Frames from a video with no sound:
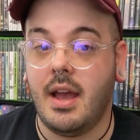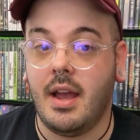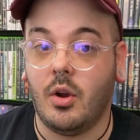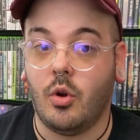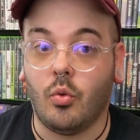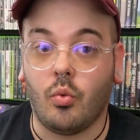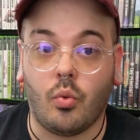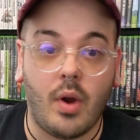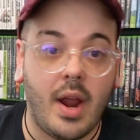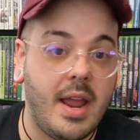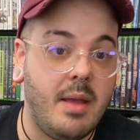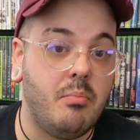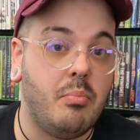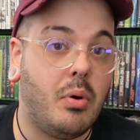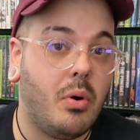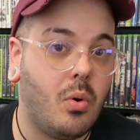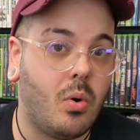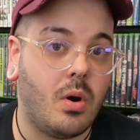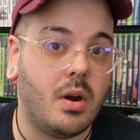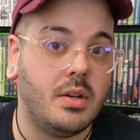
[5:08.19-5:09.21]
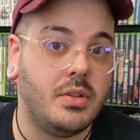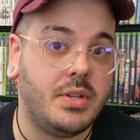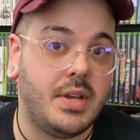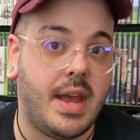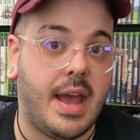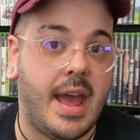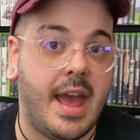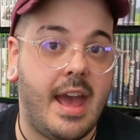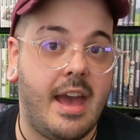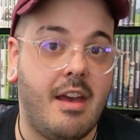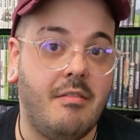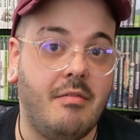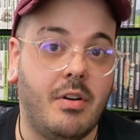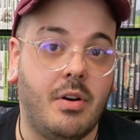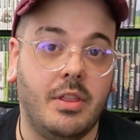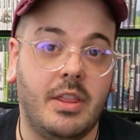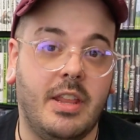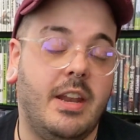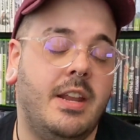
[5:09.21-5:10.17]
a great port to have
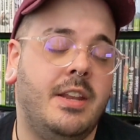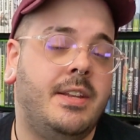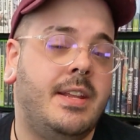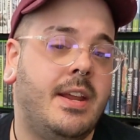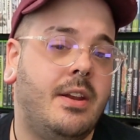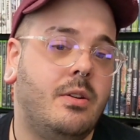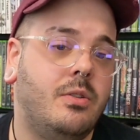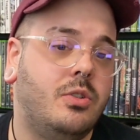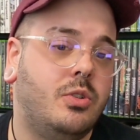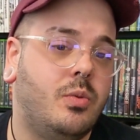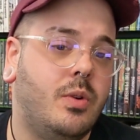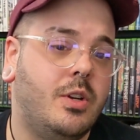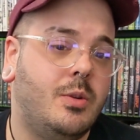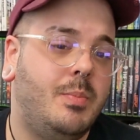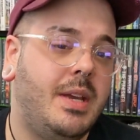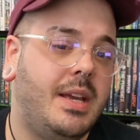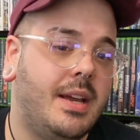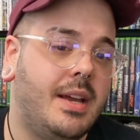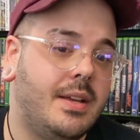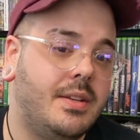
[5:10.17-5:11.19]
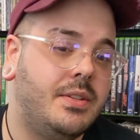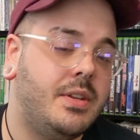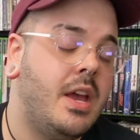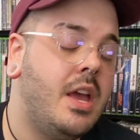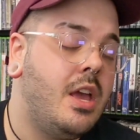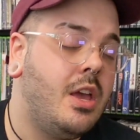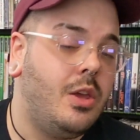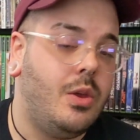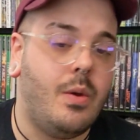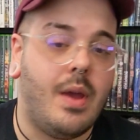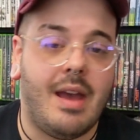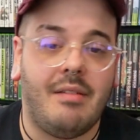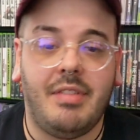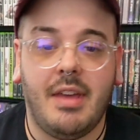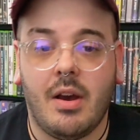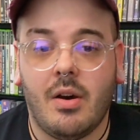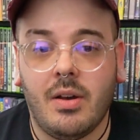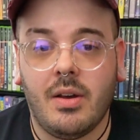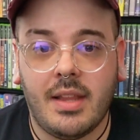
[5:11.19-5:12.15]
on the Nintendo Switch because you have
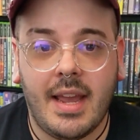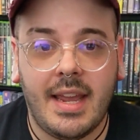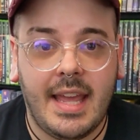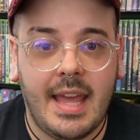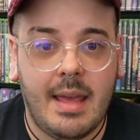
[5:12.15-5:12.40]
the online